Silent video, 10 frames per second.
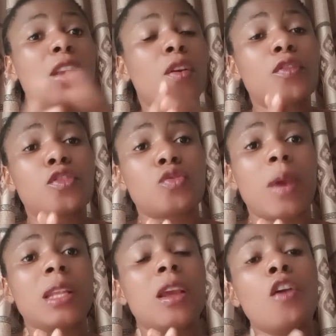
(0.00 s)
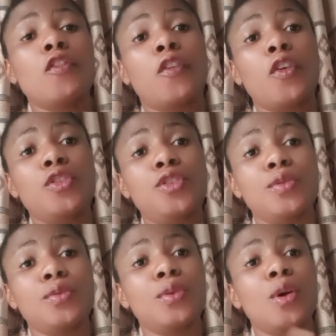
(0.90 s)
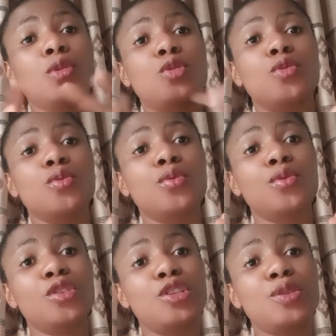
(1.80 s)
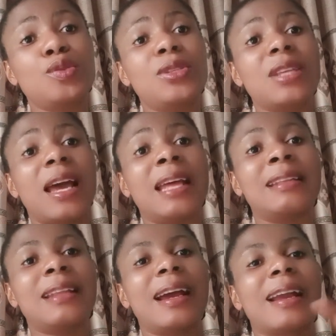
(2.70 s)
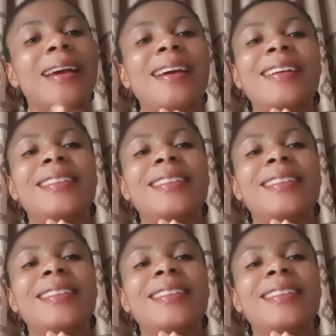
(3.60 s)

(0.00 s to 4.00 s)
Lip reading: enough strength for you to use and knack.